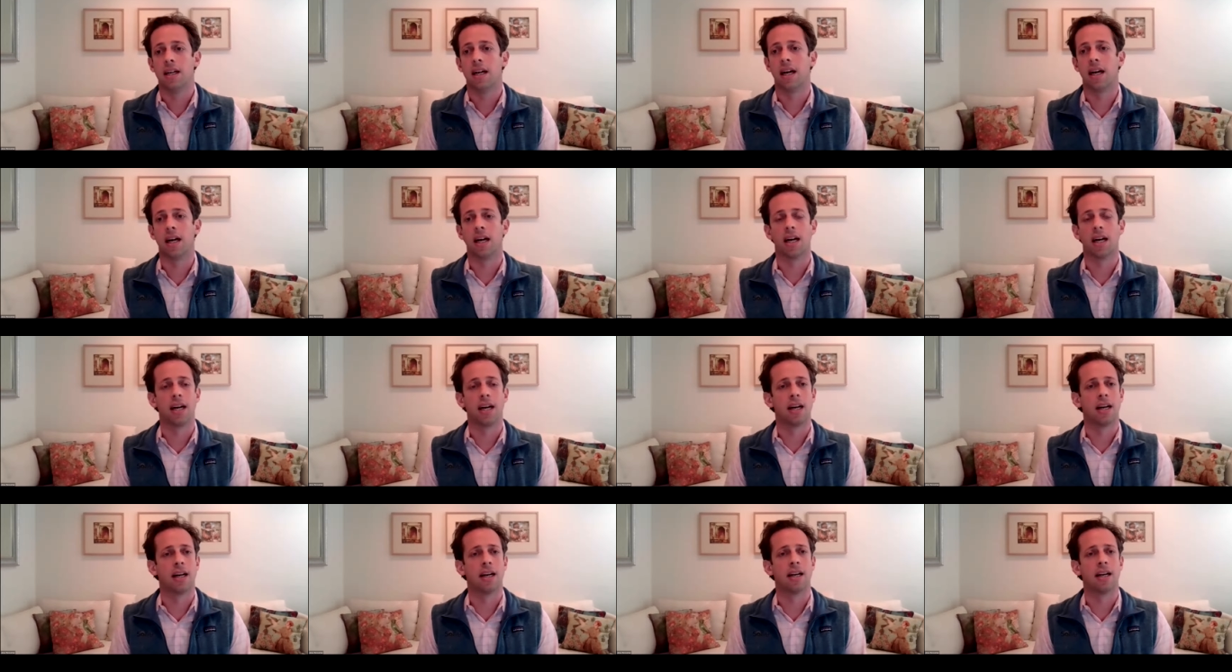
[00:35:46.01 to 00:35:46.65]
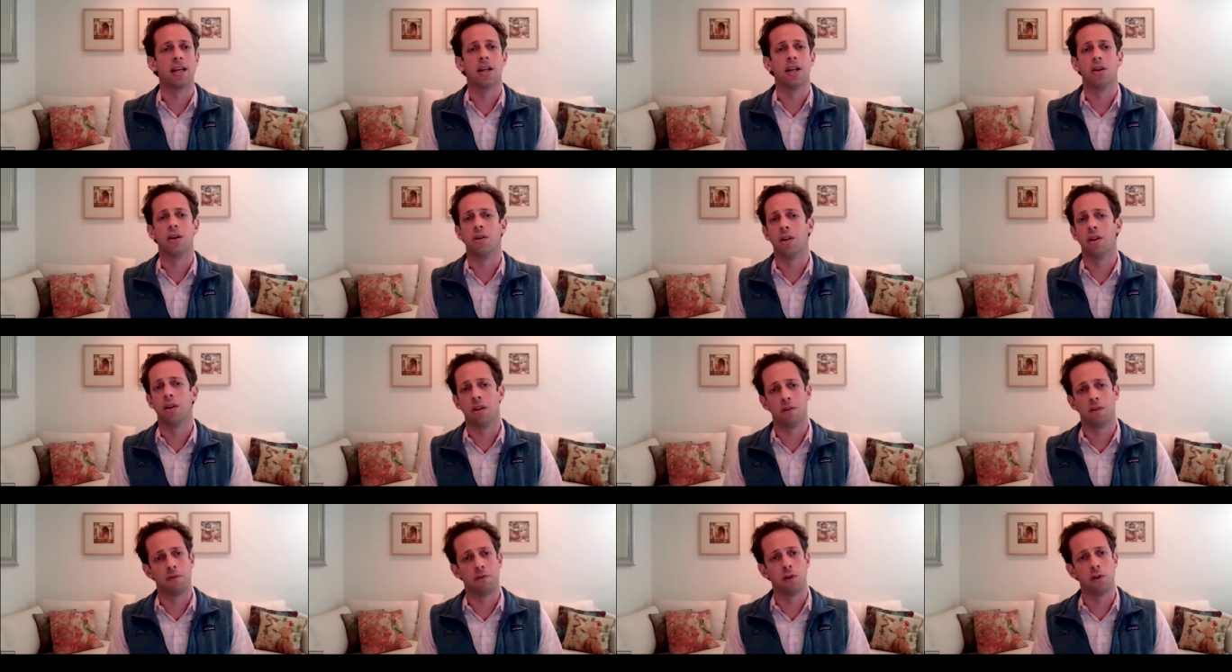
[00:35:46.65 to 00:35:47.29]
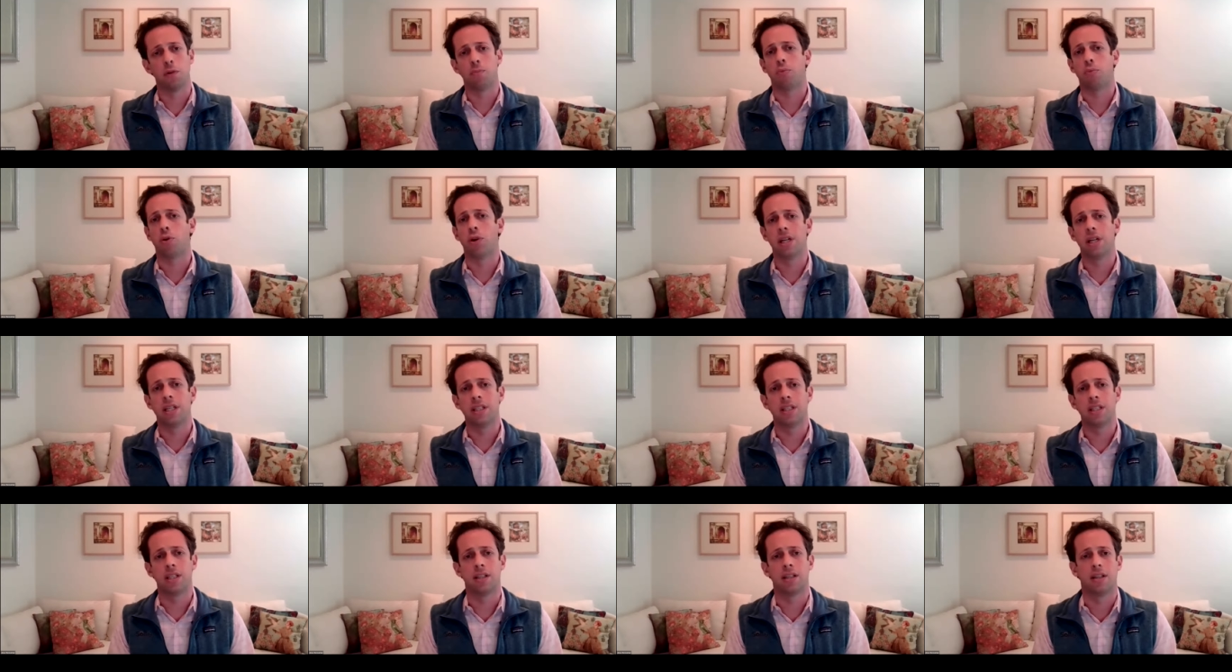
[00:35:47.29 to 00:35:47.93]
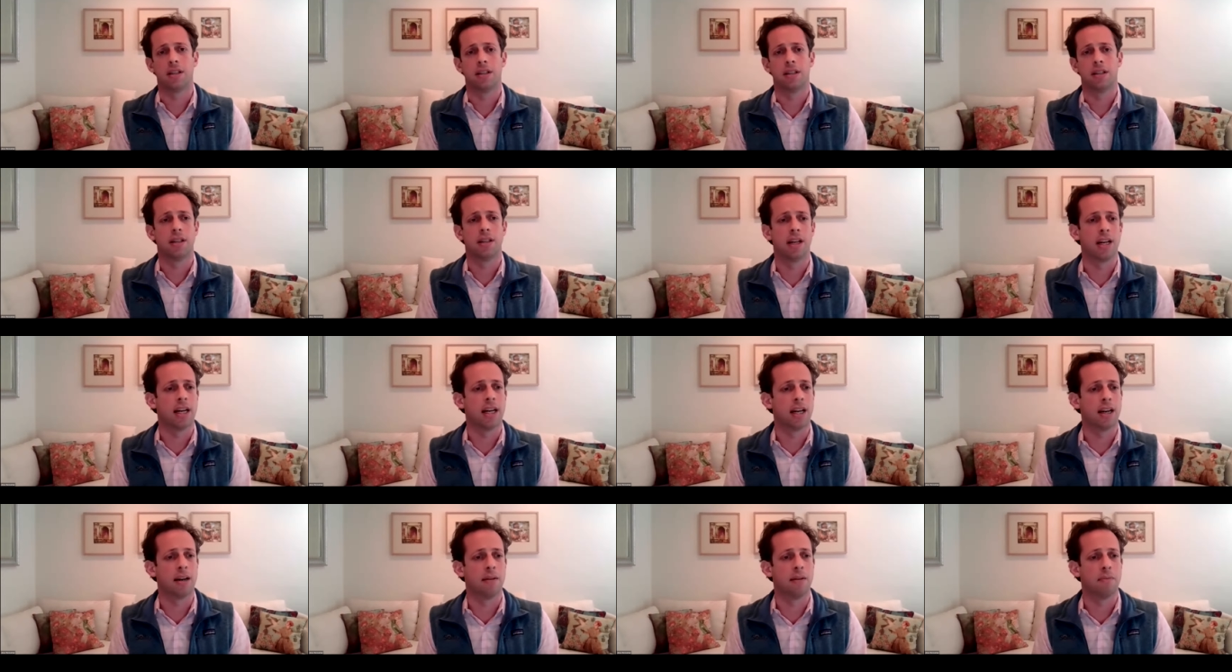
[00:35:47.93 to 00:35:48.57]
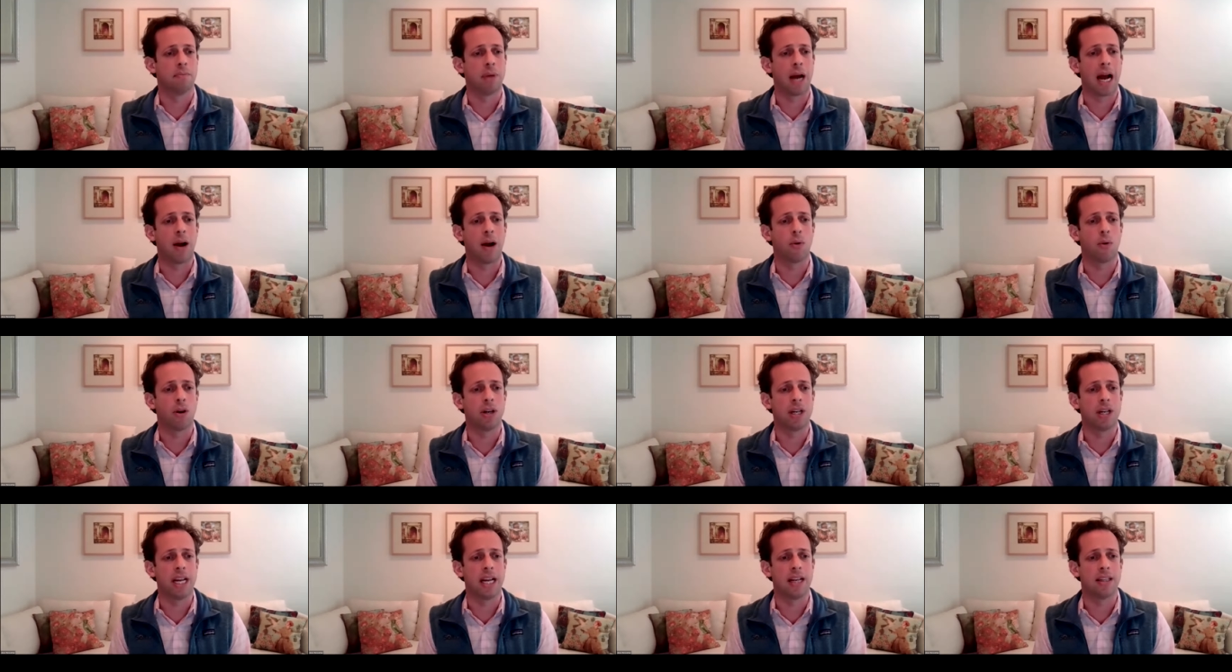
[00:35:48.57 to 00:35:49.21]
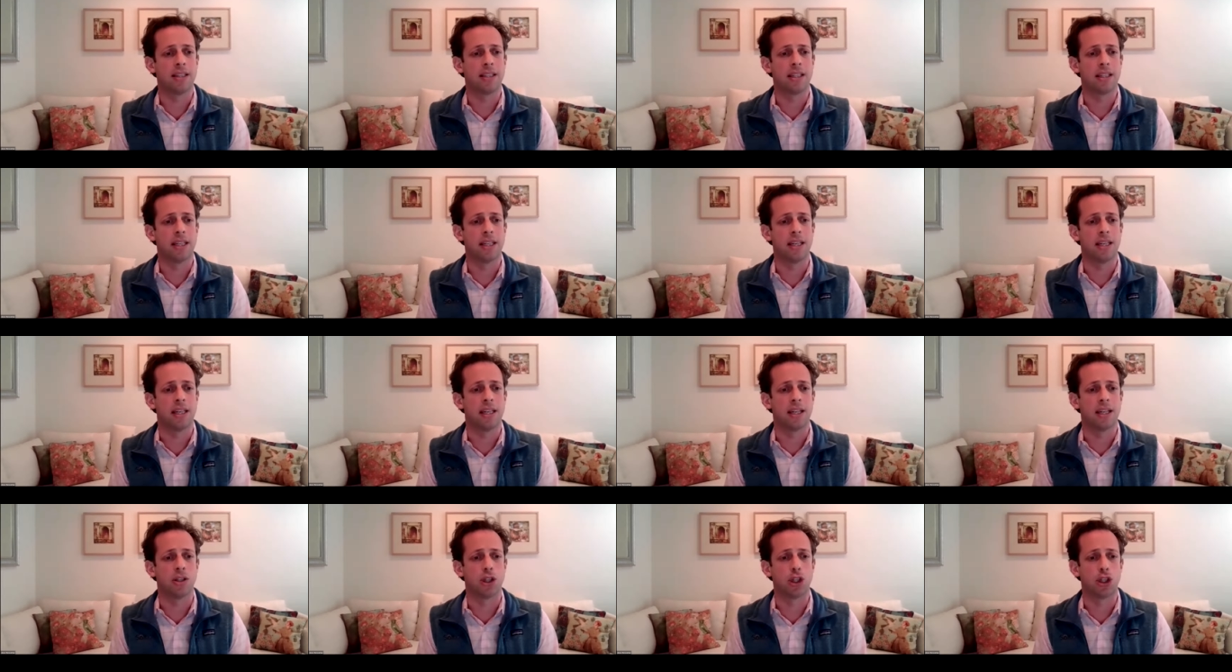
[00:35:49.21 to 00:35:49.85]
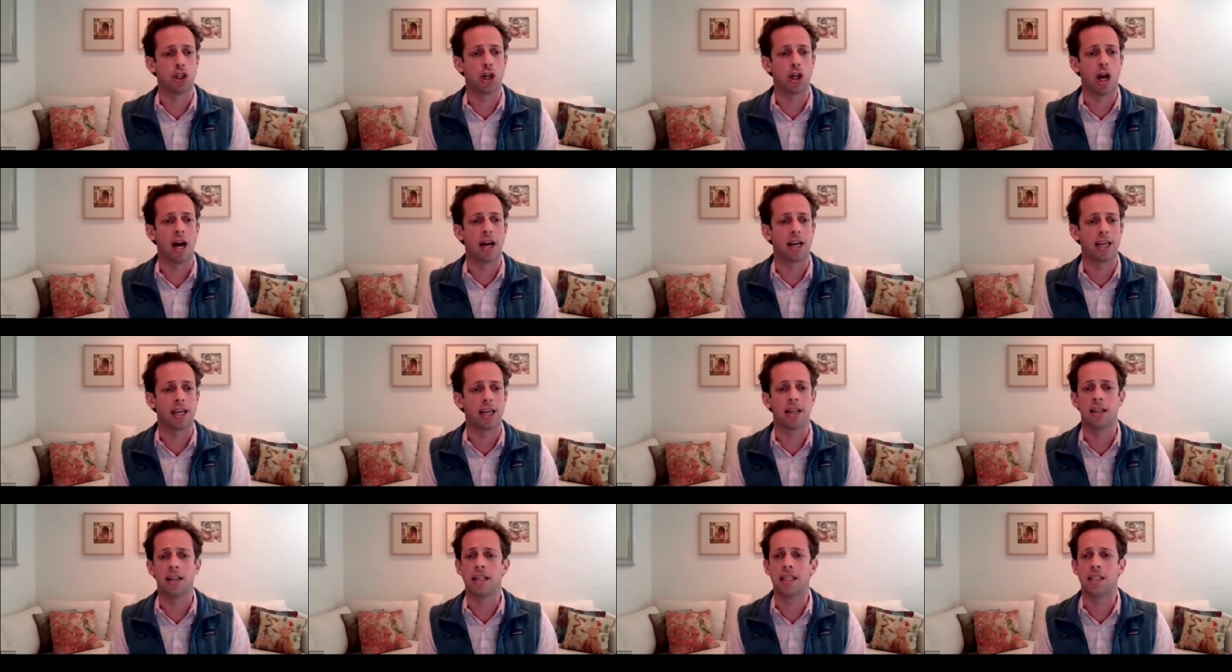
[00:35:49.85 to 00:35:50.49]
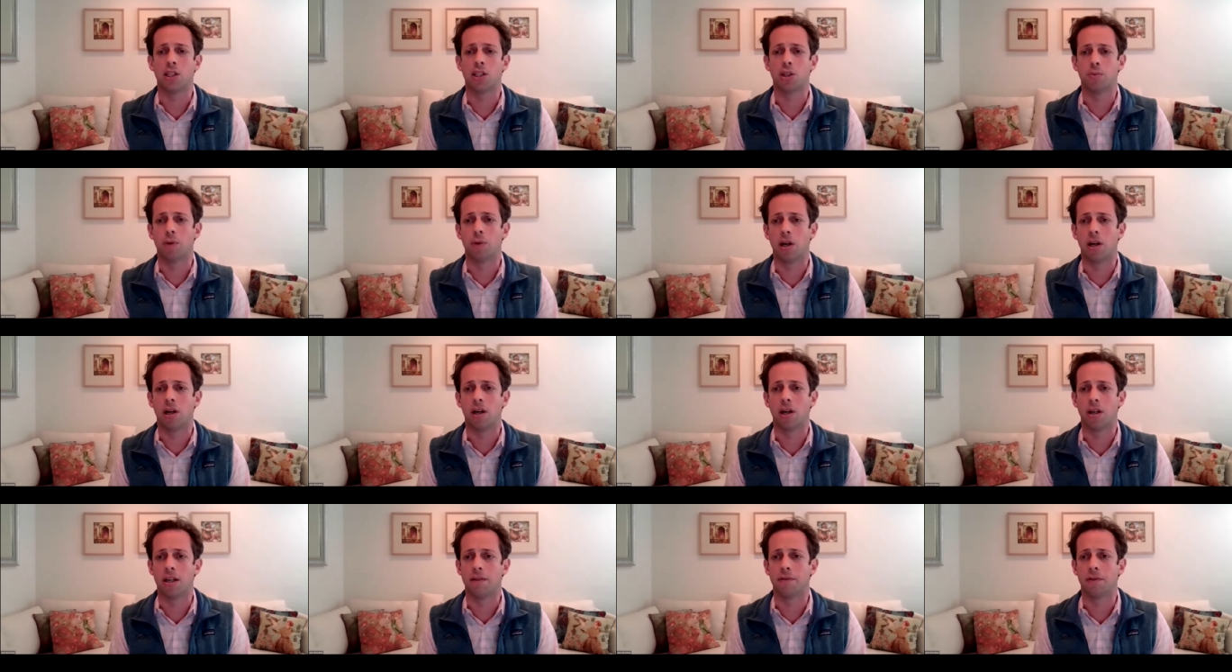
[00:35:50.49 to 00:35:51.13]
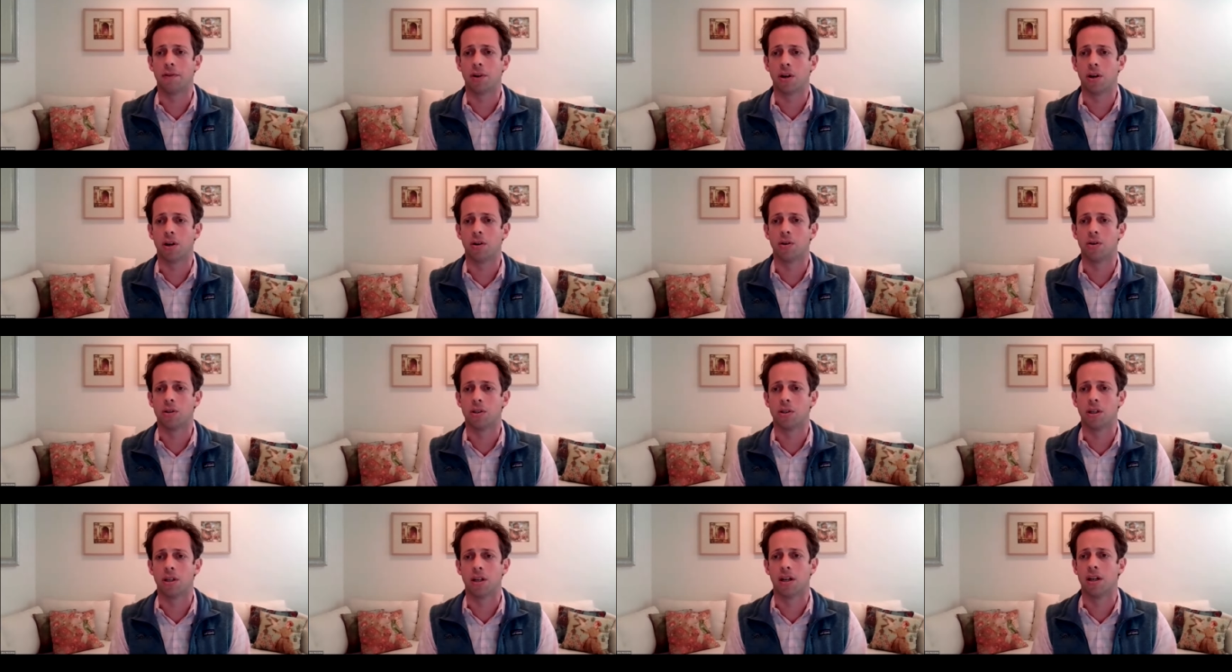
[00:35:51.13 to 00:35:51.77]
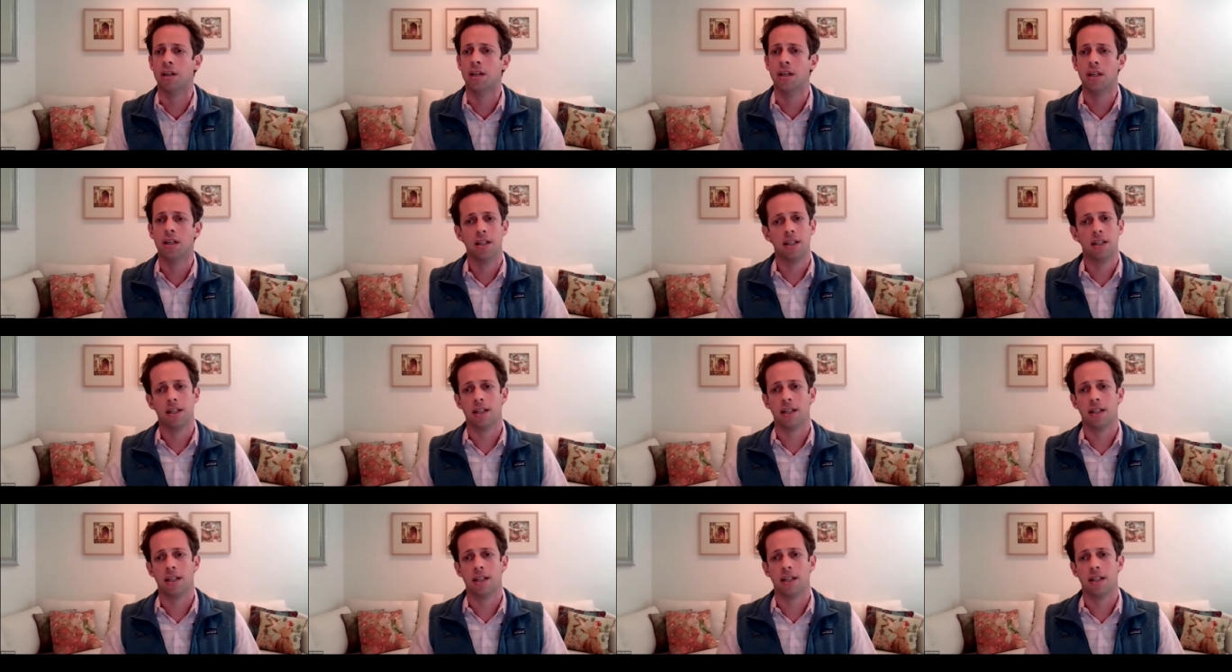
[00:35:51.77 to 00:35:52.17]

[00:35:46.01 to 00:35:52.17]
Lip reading: The footprint and power density is shockingly small if you're used to